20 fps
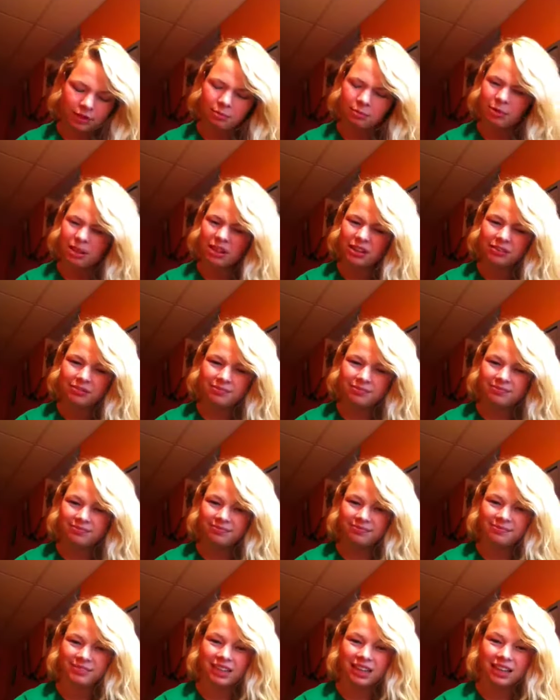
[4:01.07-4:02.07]
But,
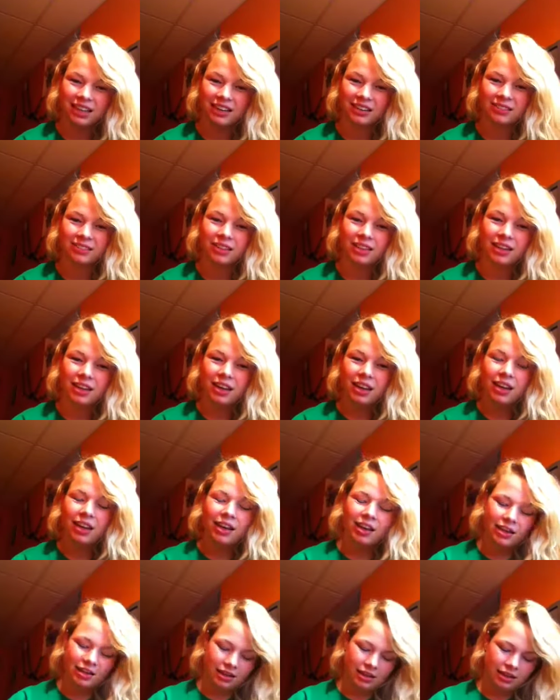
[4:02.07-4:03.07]
yeah.
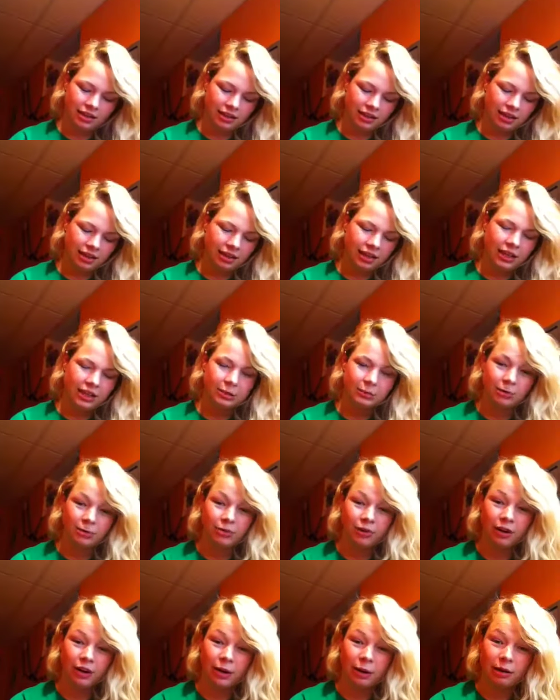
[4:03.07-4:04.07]
And lately he's been
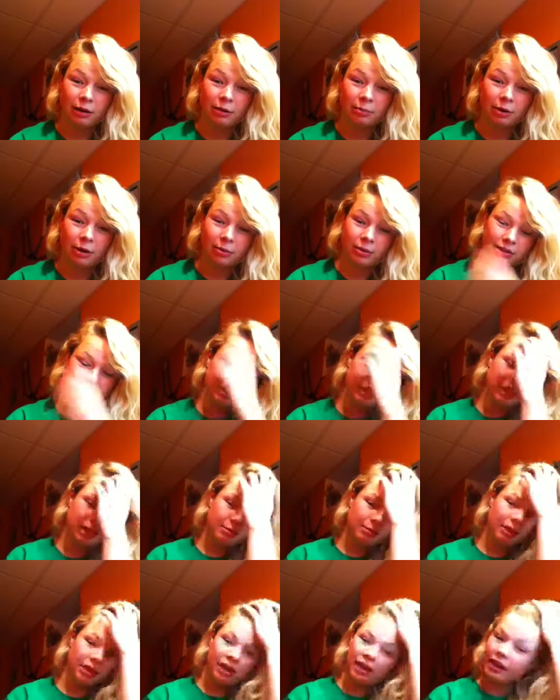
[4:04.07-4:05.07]
freaking out about what to
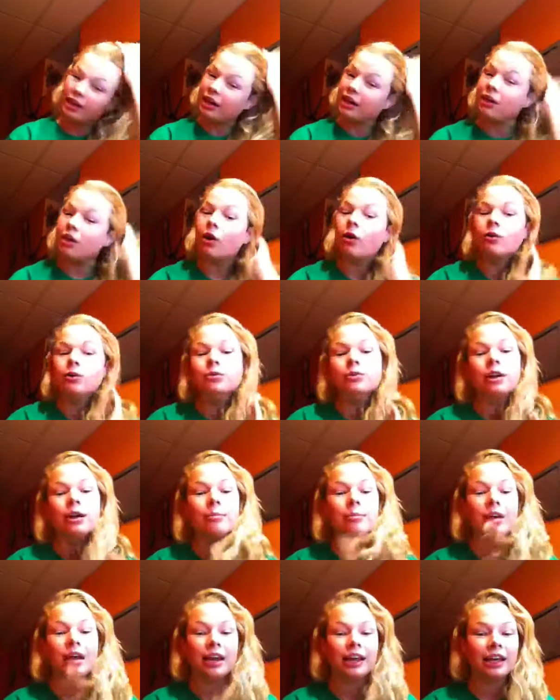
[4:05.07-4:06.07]
get me, and he knows what
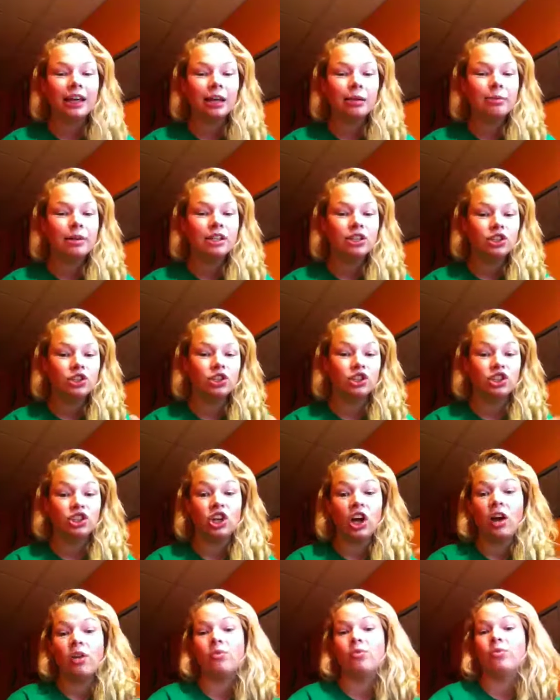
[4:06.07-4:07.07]
I'm getting him, it's just
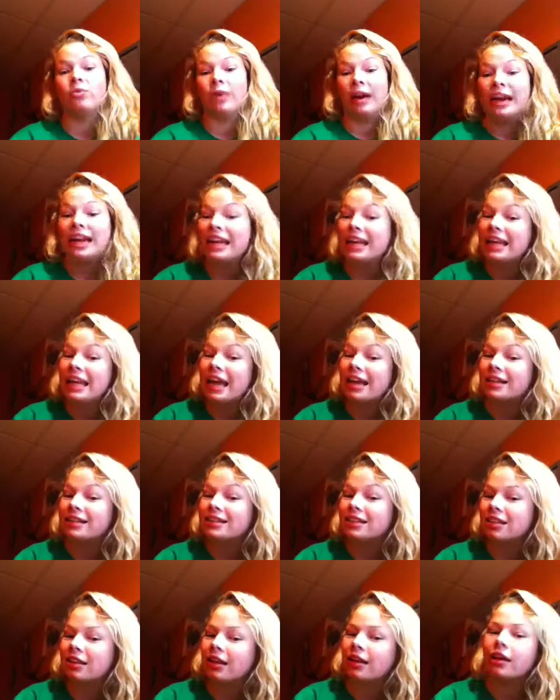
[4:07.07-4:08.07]
not ready yet.
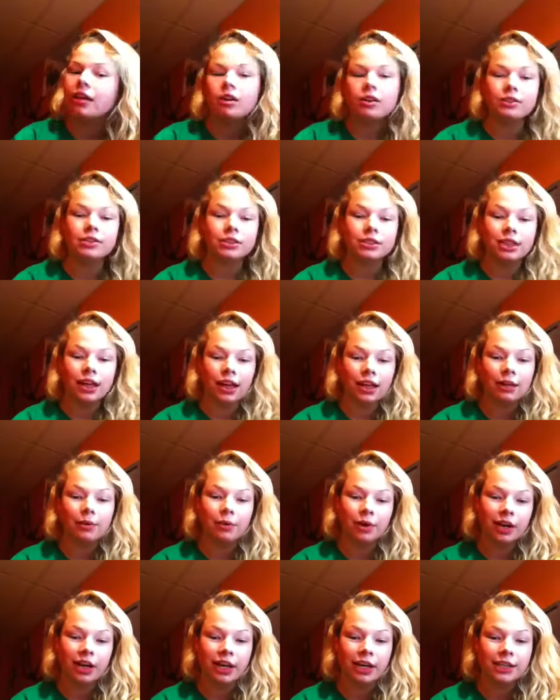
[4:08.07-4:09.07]
Like, he knows exactly
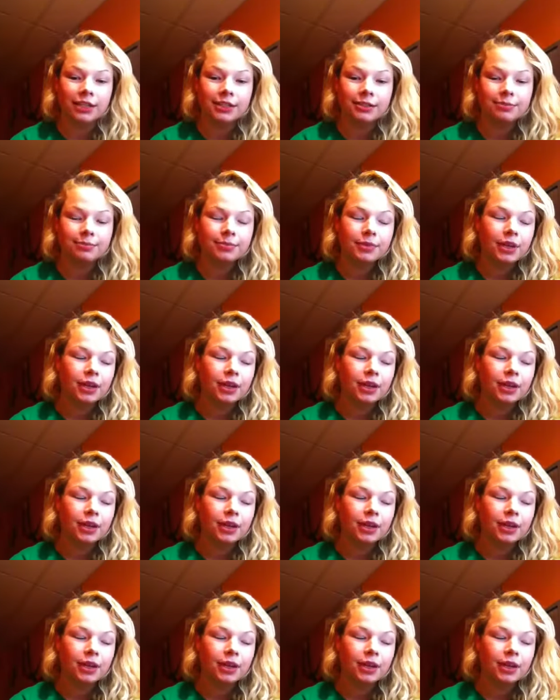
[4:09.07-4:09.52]
what it is.